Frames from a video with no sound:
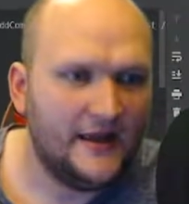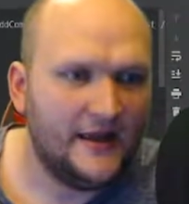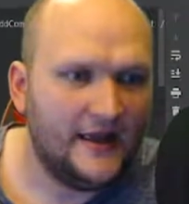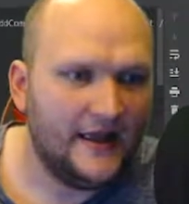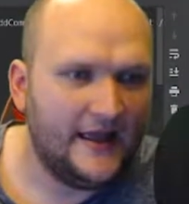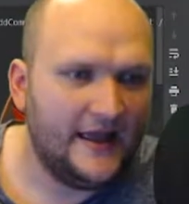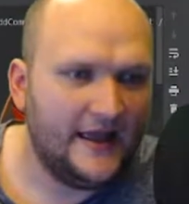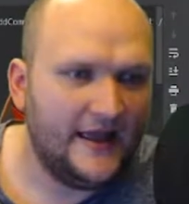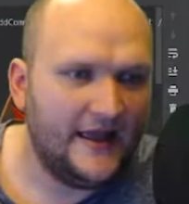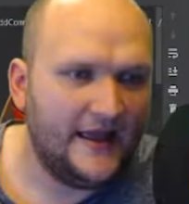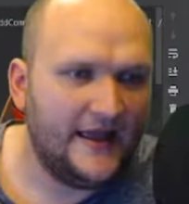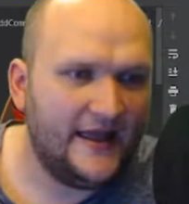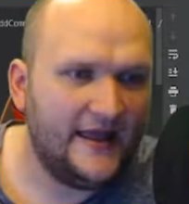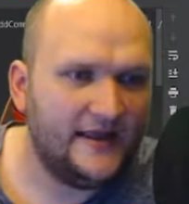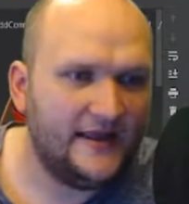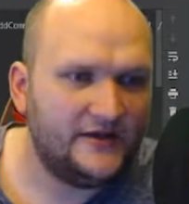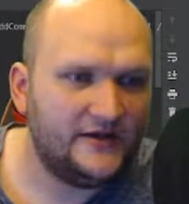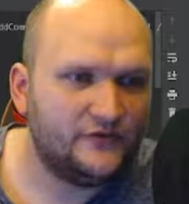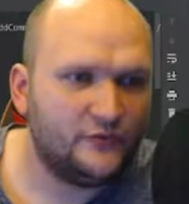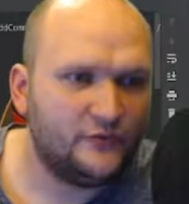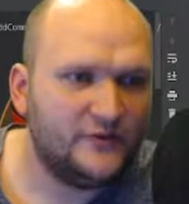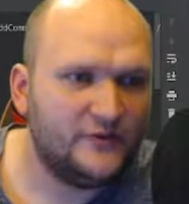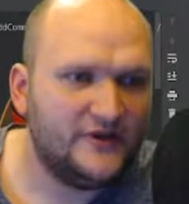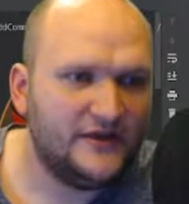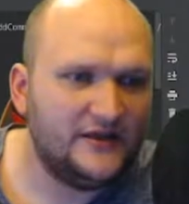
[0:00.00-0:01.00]
And
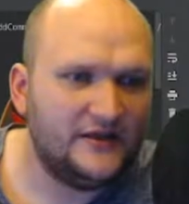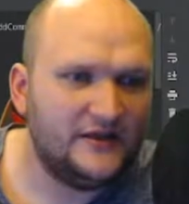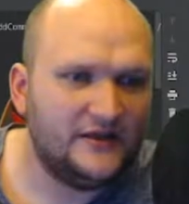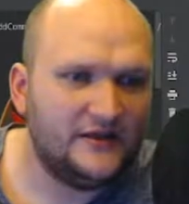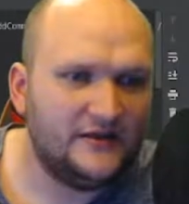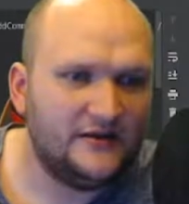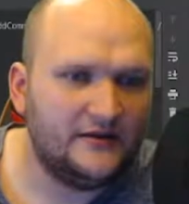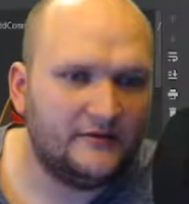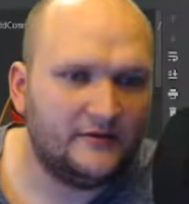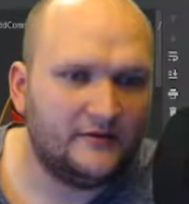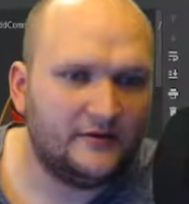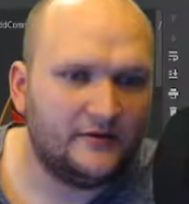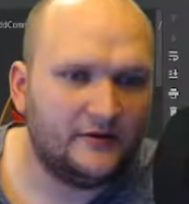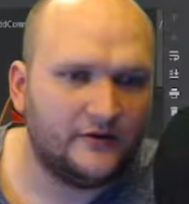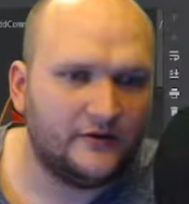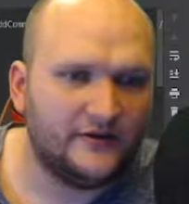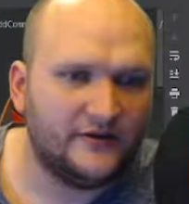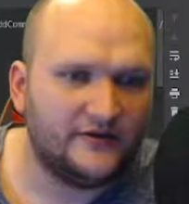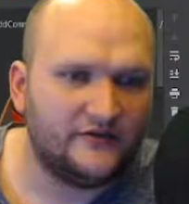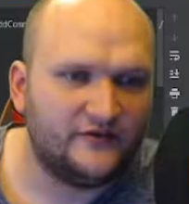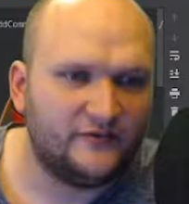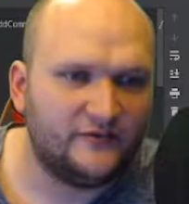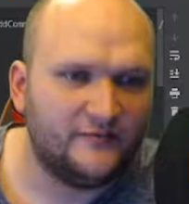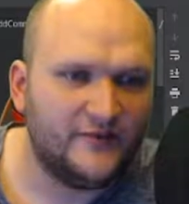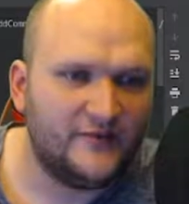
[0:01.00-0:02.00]
we're going
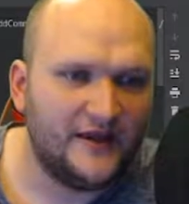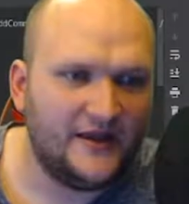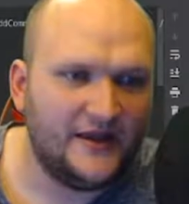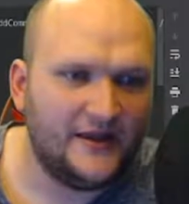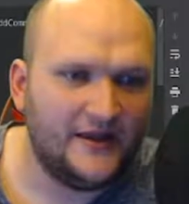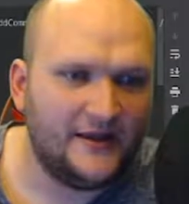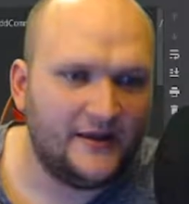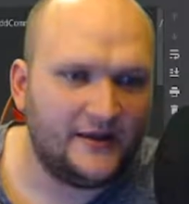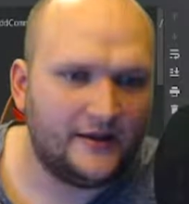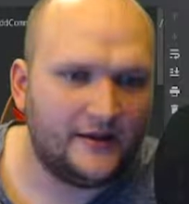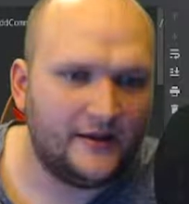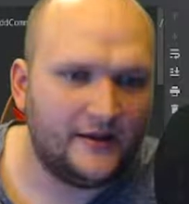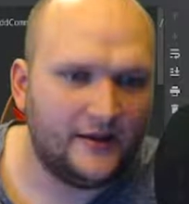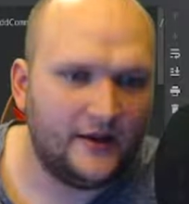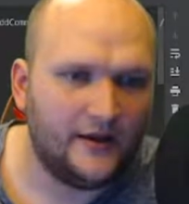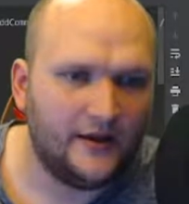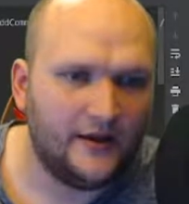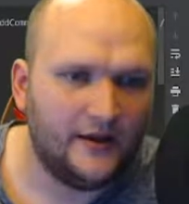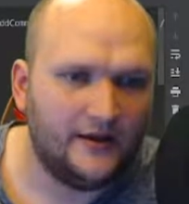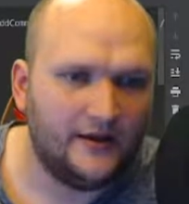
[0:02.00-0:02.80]
to make a